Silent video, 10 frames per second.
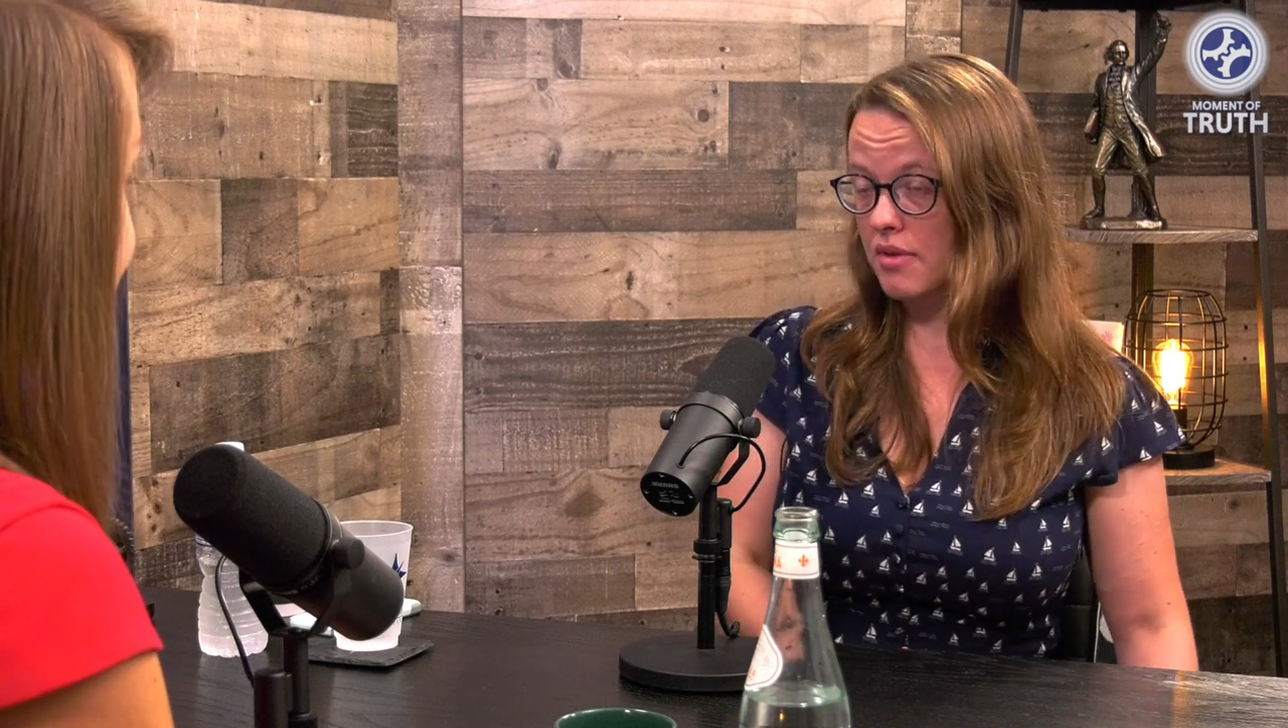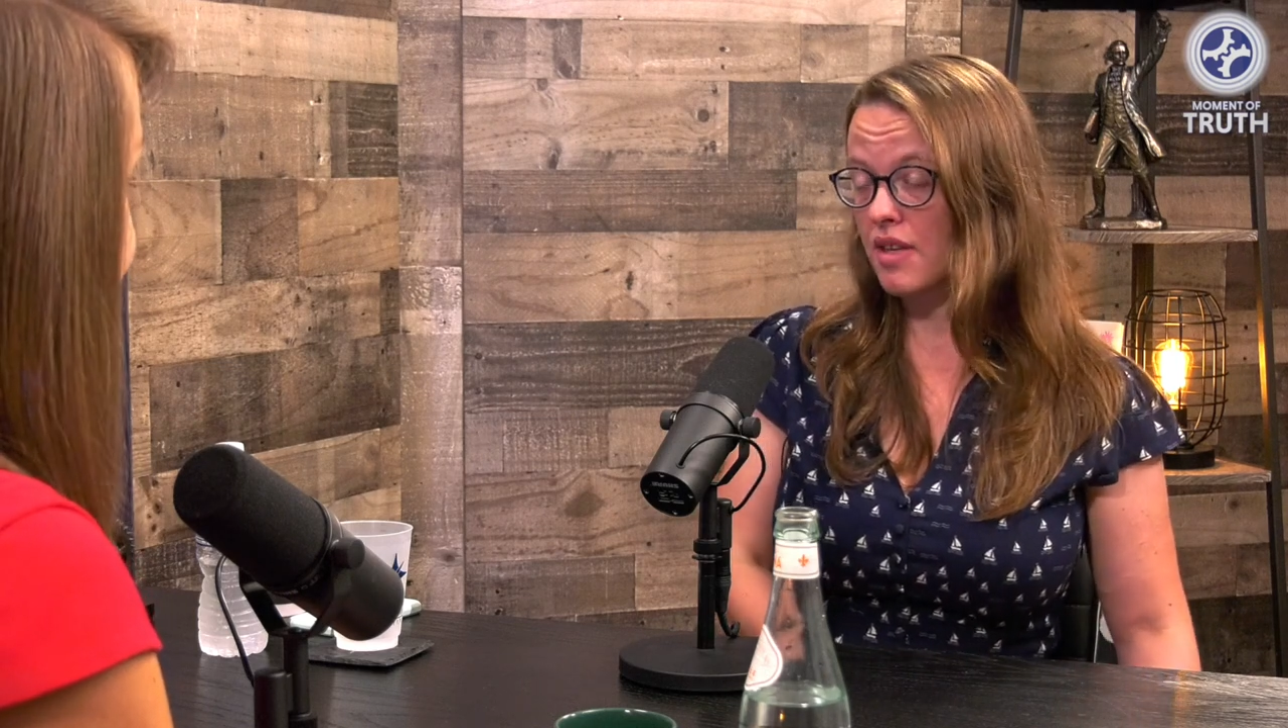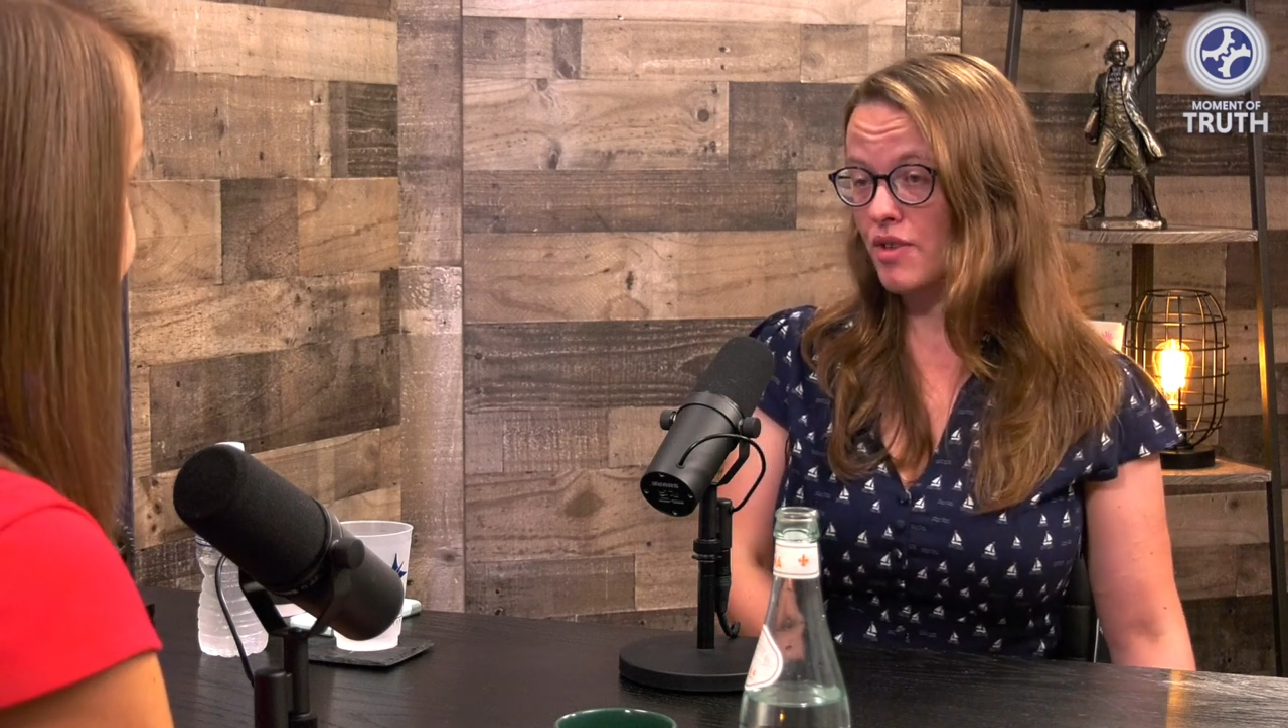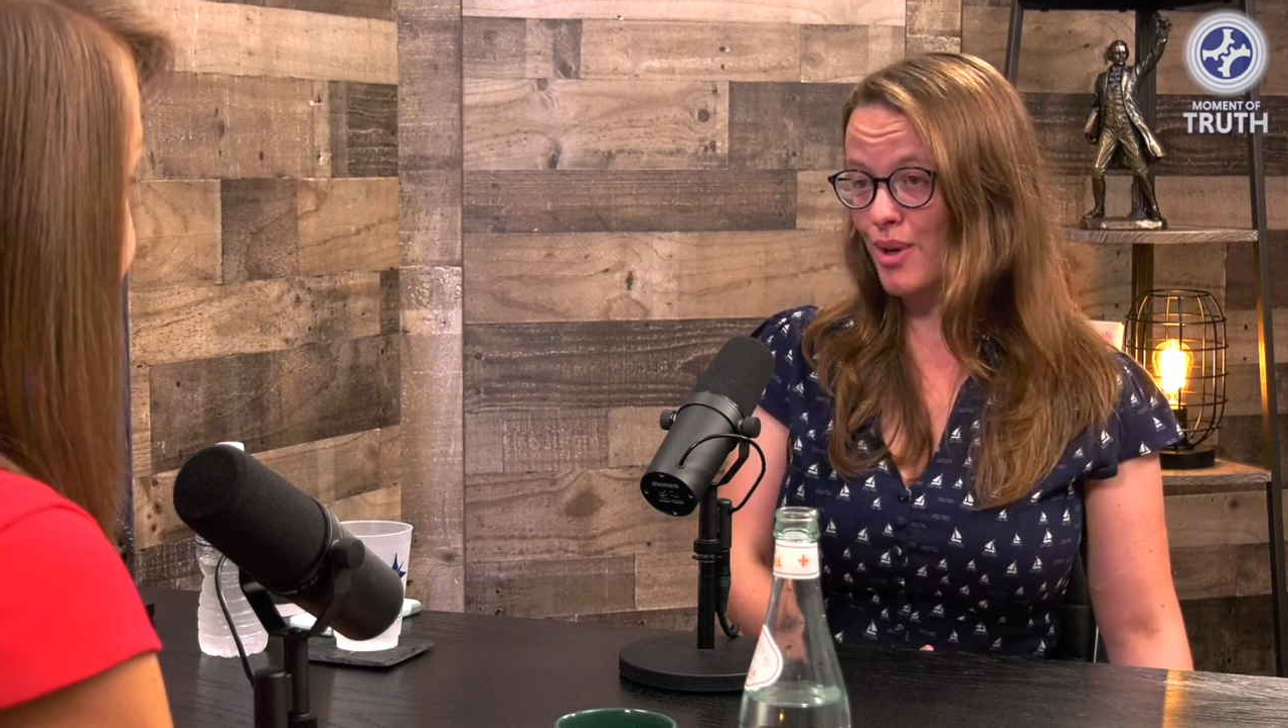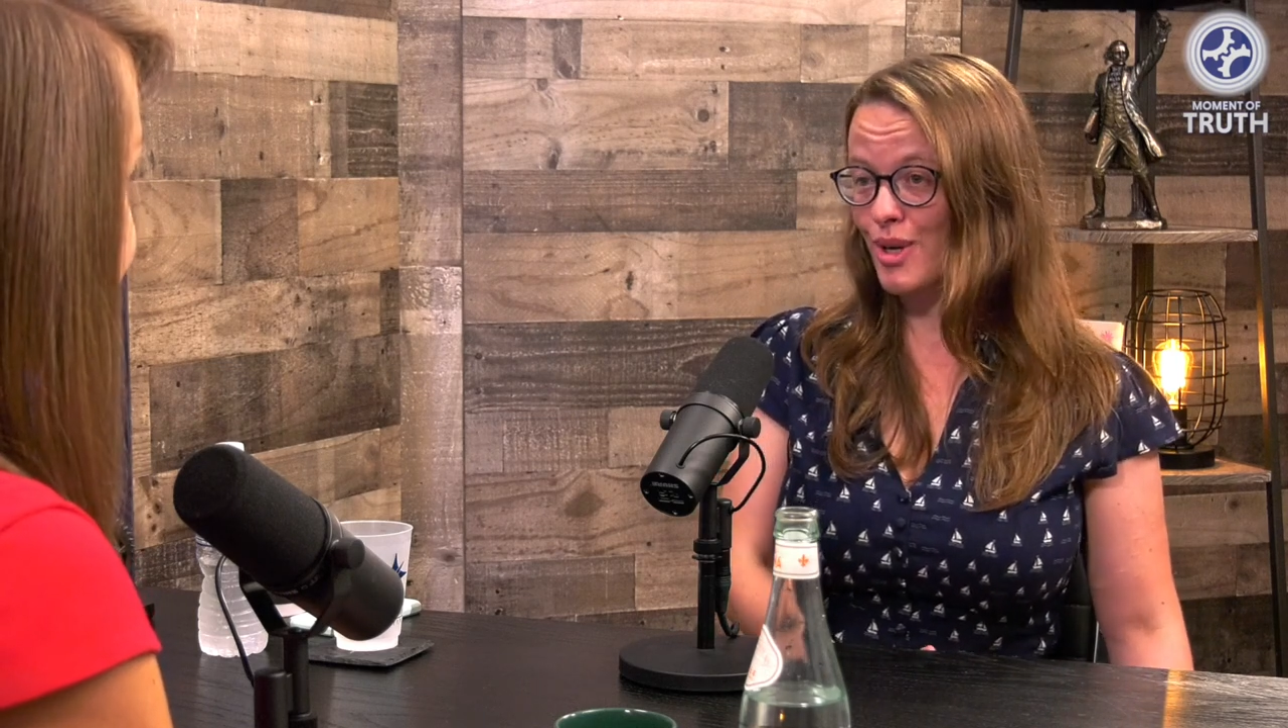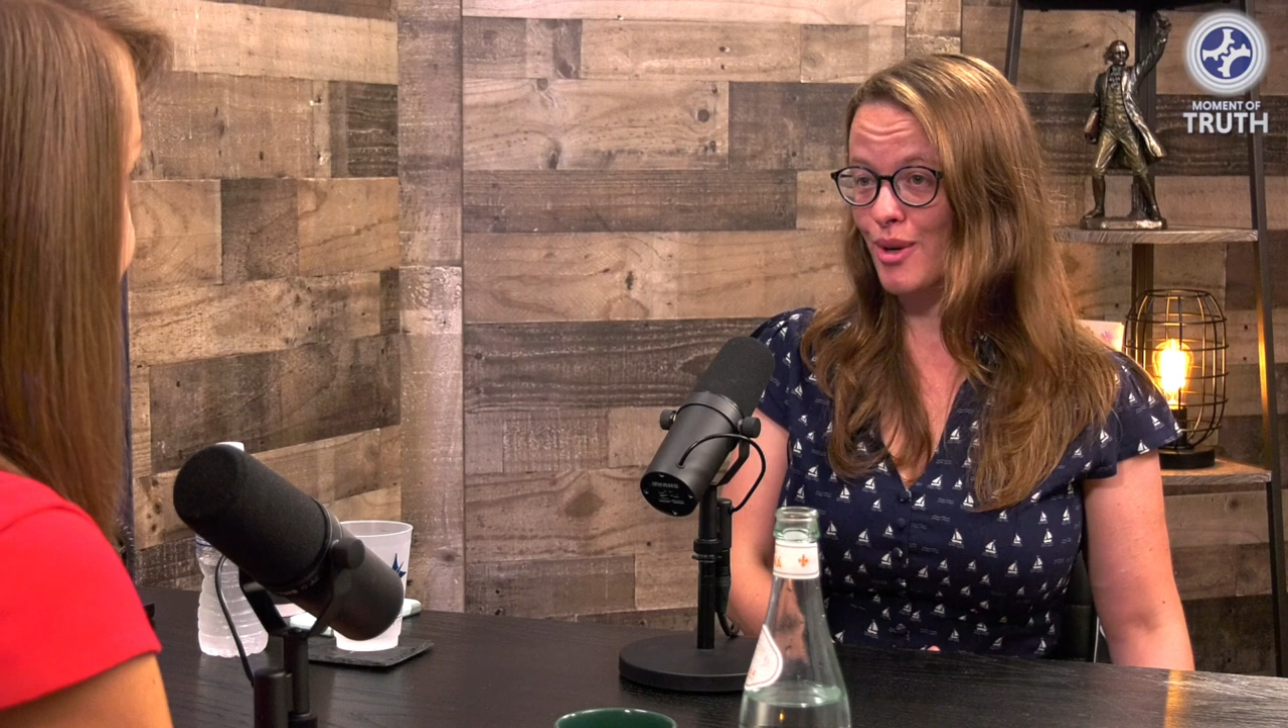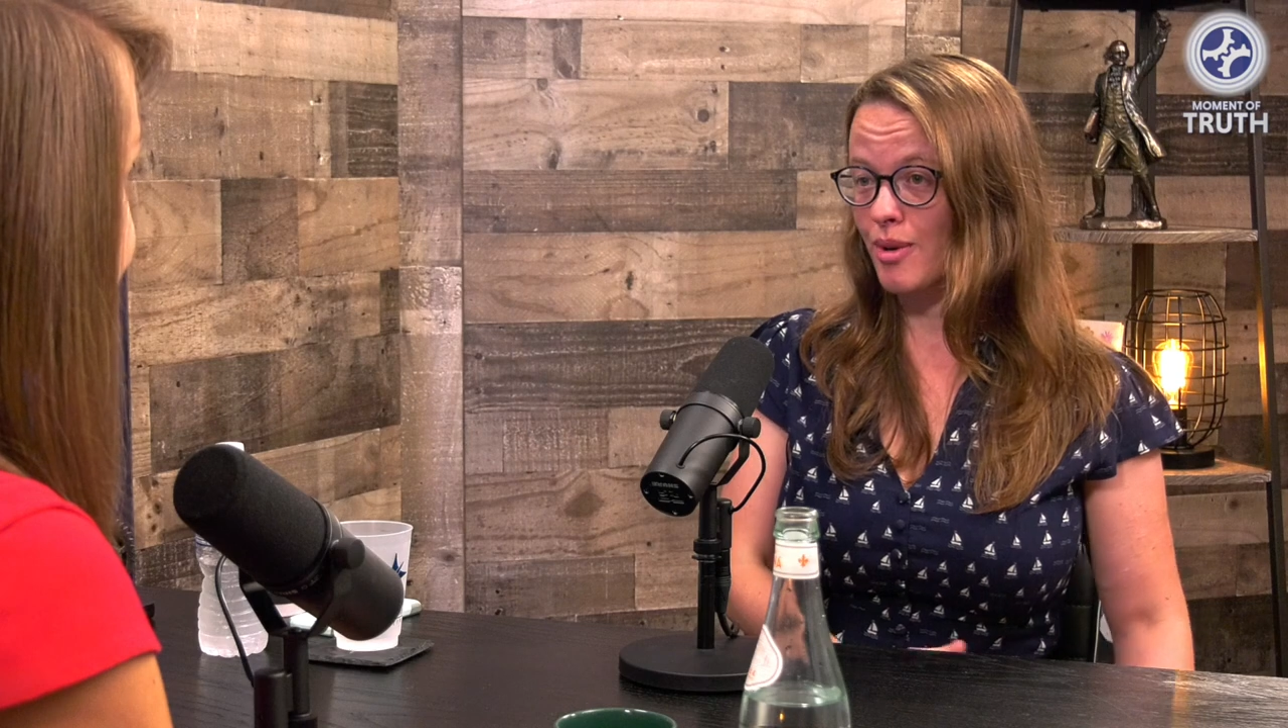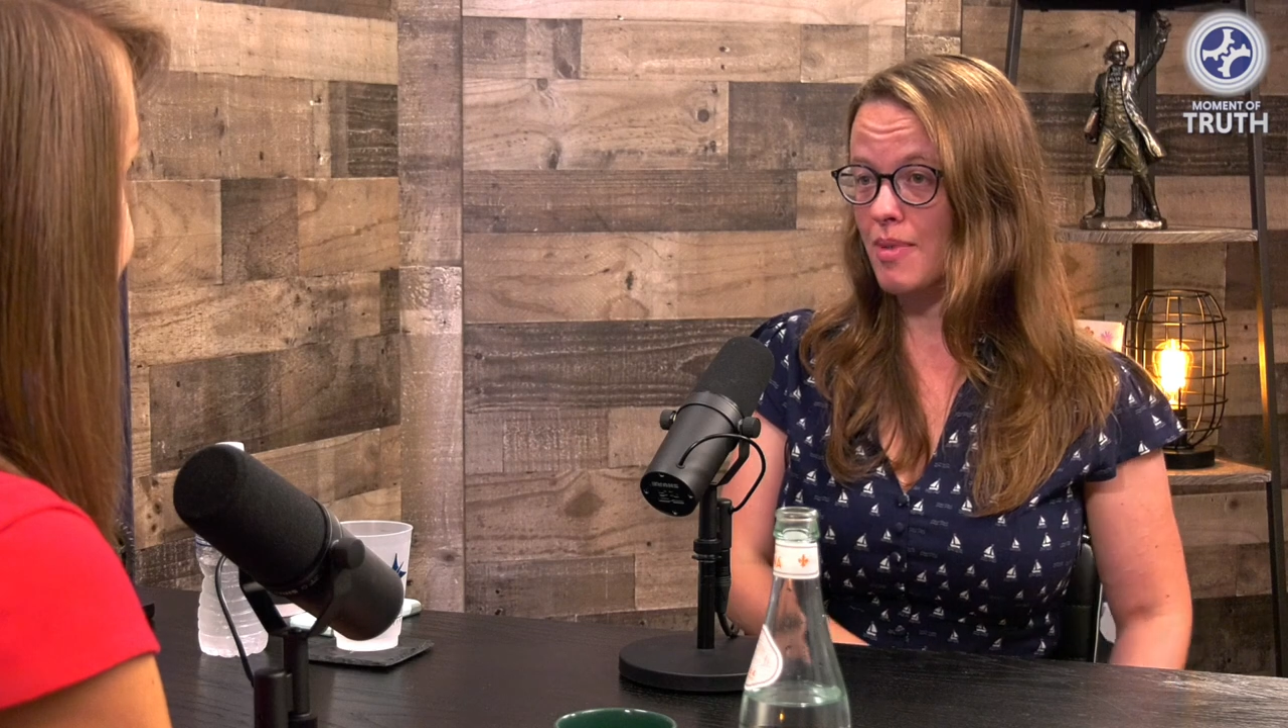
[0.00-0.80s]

If you don't know